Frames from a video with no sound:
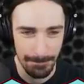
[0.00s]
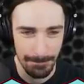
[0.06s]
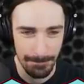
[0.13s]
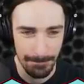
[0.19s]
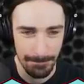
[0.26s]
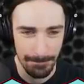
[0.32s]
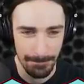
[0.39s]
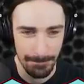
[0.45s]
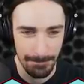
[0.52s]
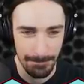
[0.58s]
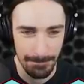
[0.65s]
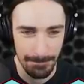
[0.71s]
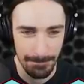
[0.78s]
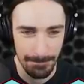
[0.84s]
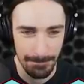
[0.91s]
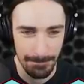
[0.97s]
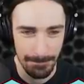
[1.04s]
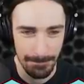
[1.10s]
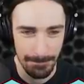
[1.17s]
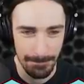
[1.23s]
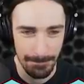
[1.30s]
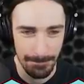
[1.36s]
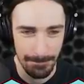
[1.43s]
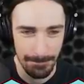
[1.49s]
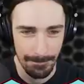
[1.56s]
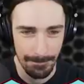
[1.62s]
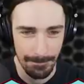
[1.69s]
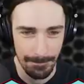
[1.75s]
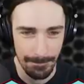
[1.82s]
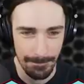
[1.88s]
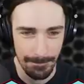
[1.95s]

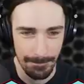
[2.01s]
No one is speaking in this clip.